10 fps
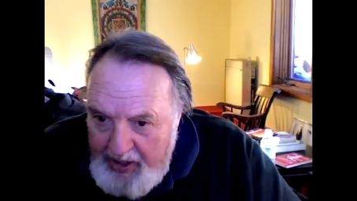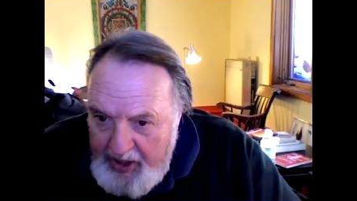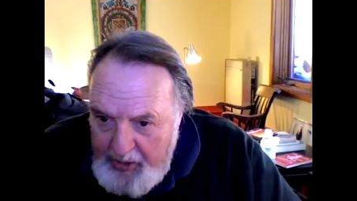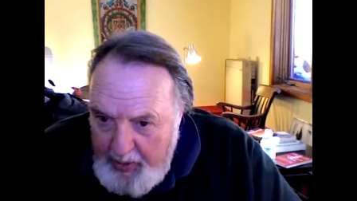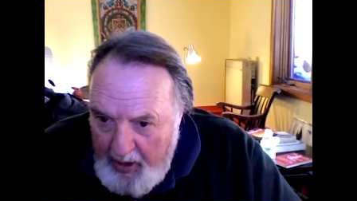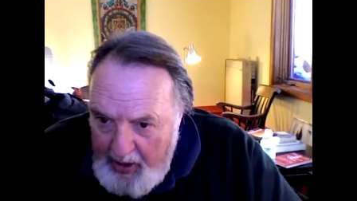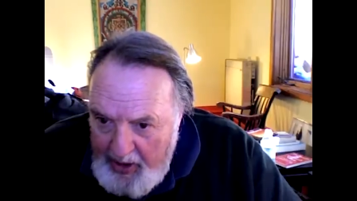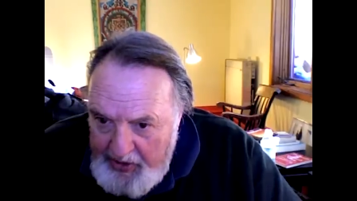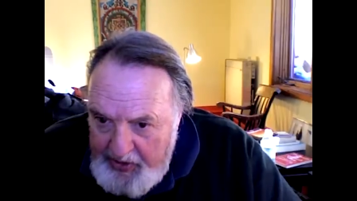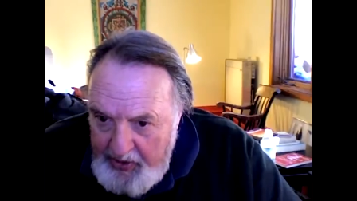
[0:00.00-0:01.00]

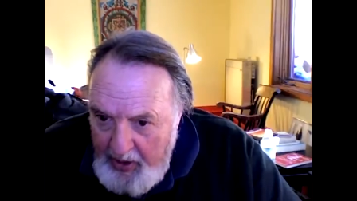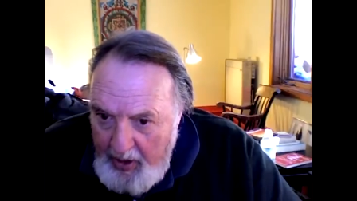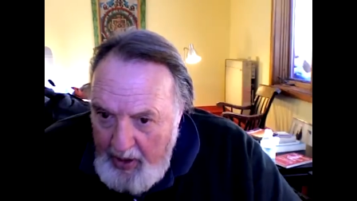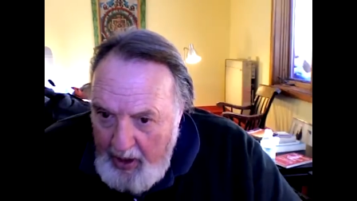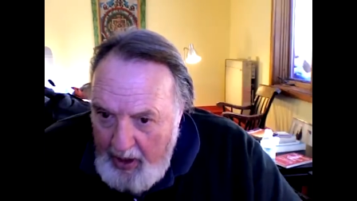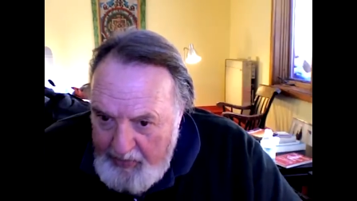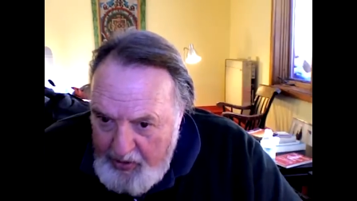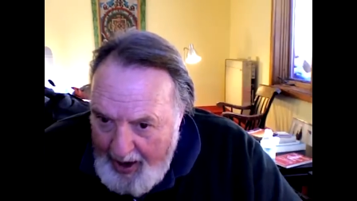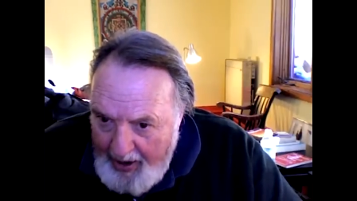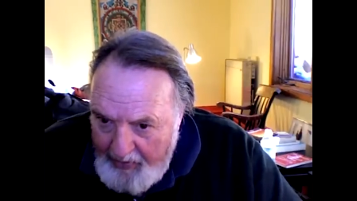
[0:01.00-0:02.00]
experience of
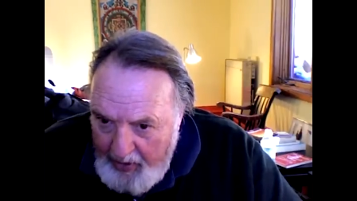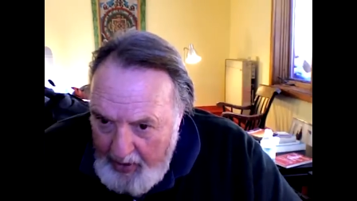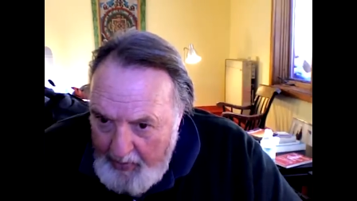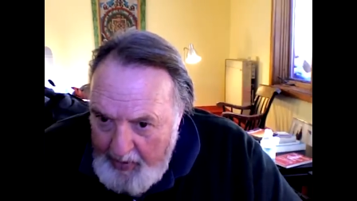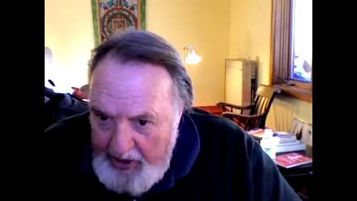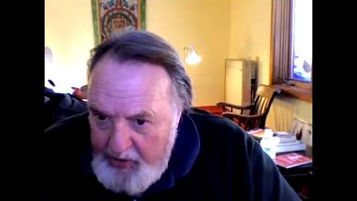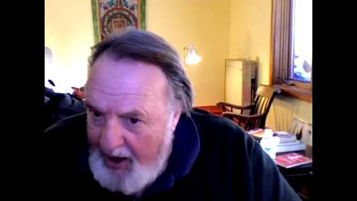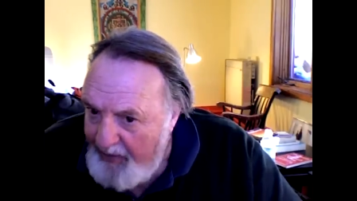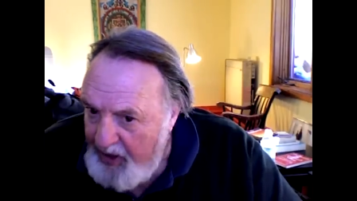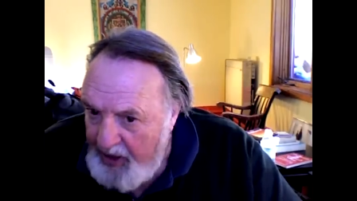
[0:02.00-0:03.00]
travel. And when I
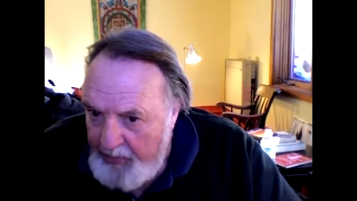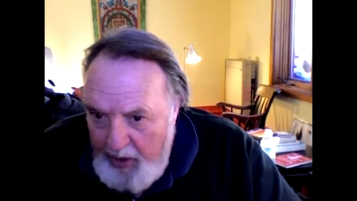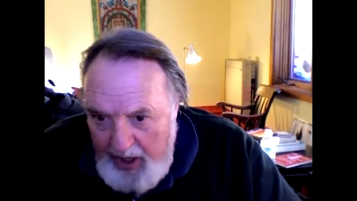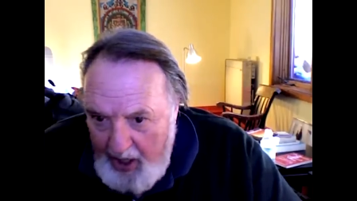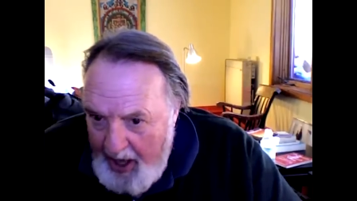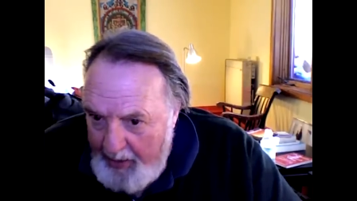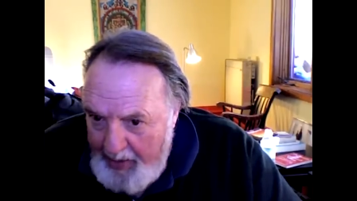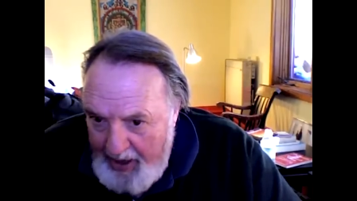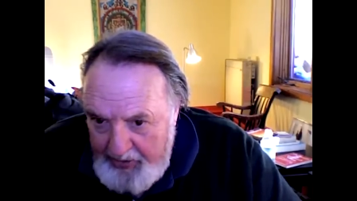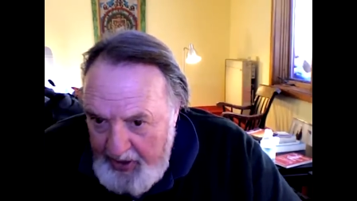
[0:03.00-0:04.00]
travel, I read a lot
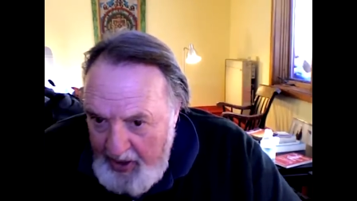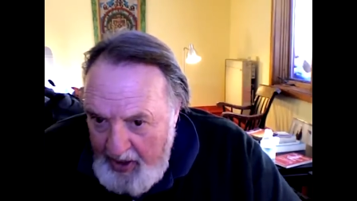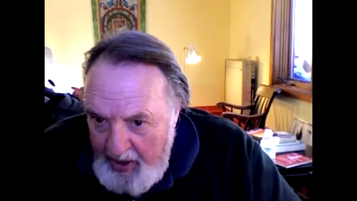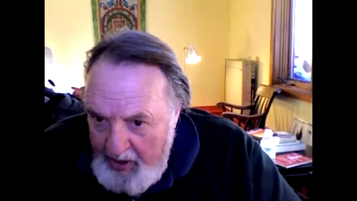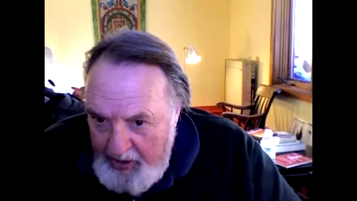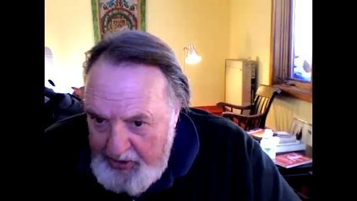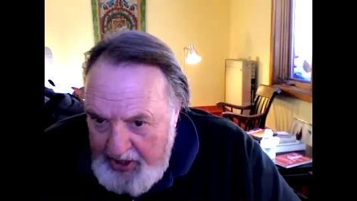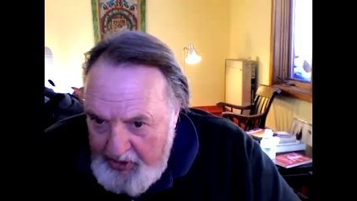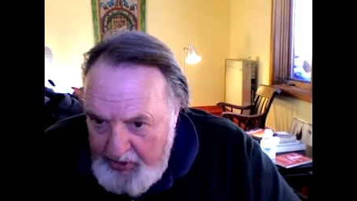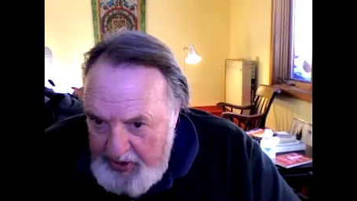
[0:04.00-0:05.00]
about those
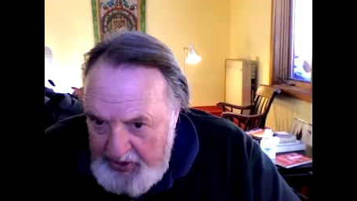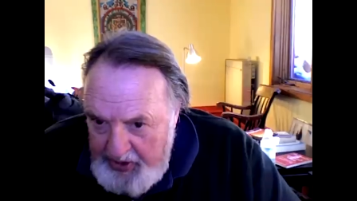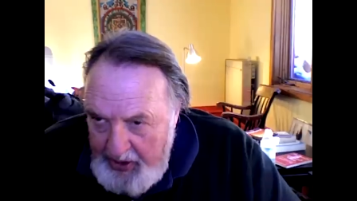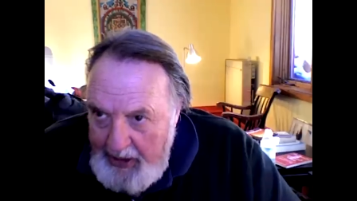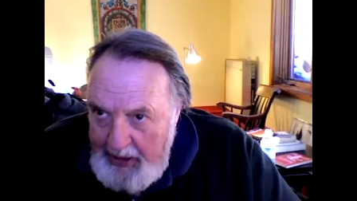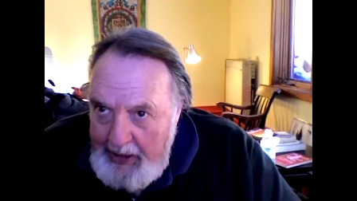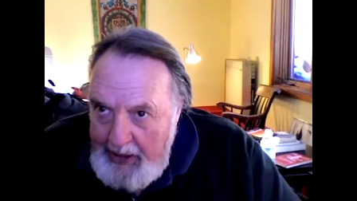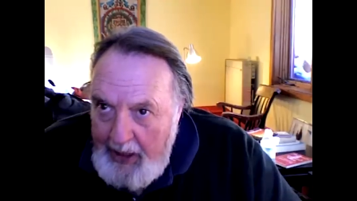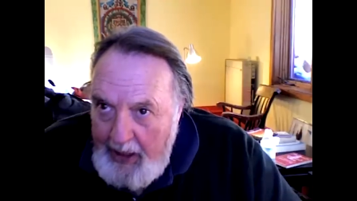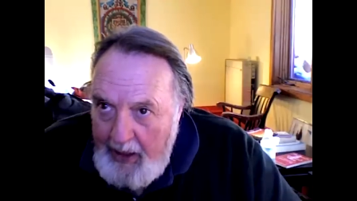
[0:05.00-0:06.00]
countries.
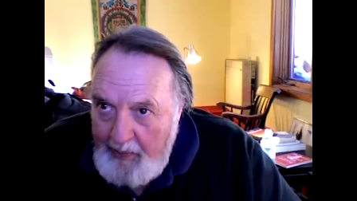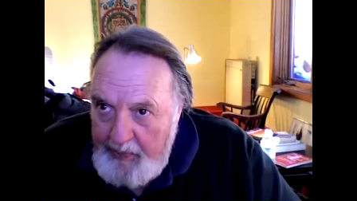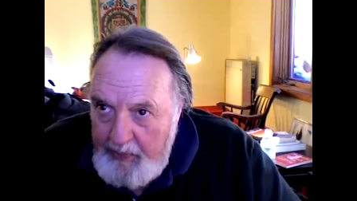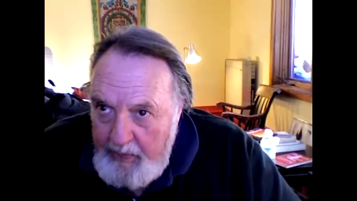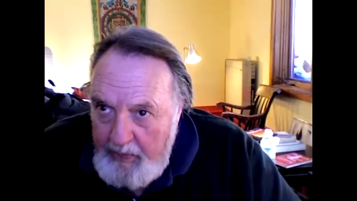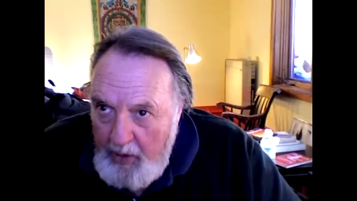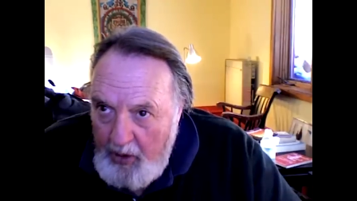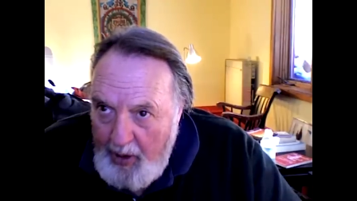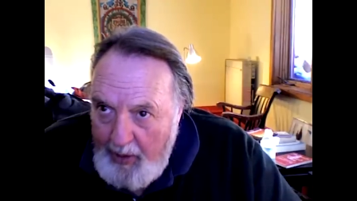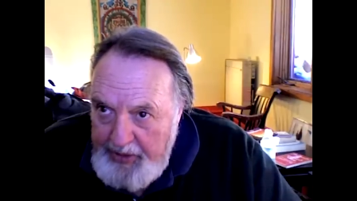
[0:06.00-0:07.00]
Um,
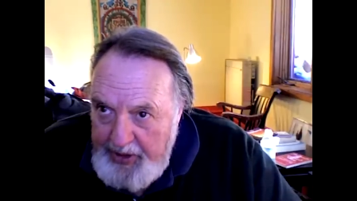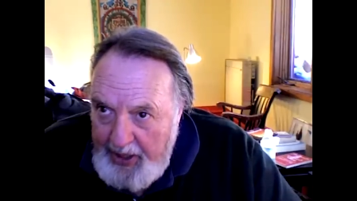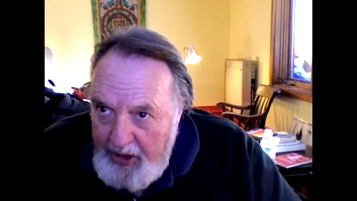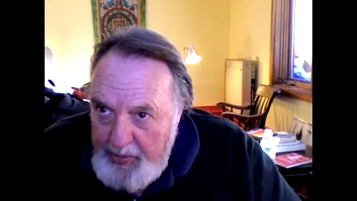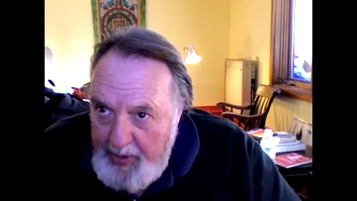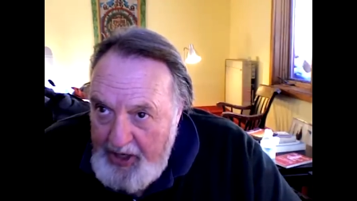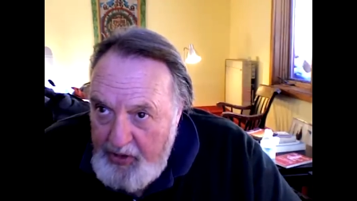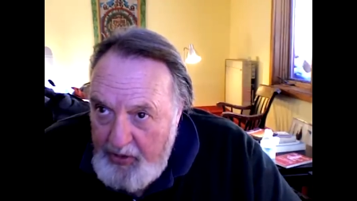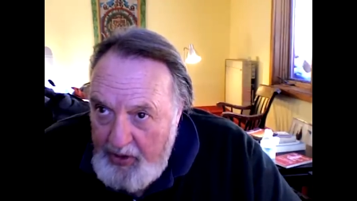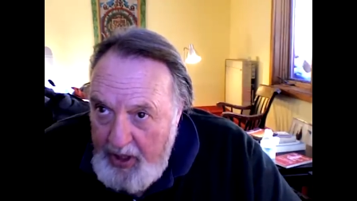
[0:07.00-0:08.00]
although I was an English
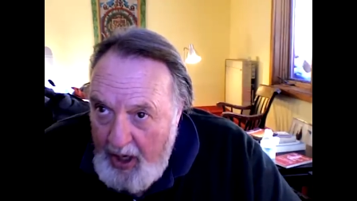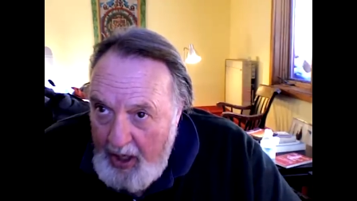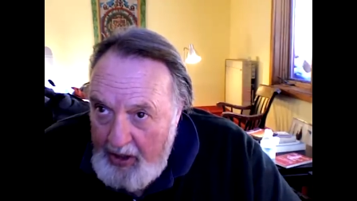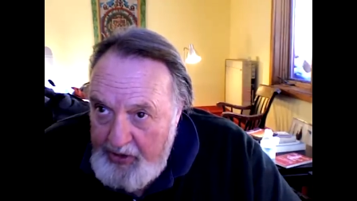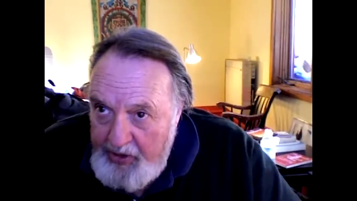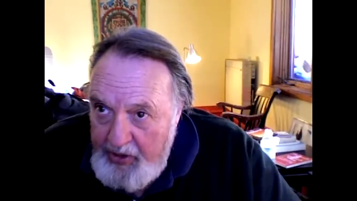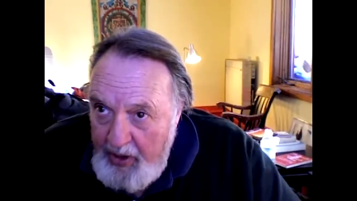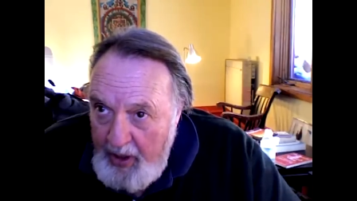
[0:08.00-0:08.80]
major in college,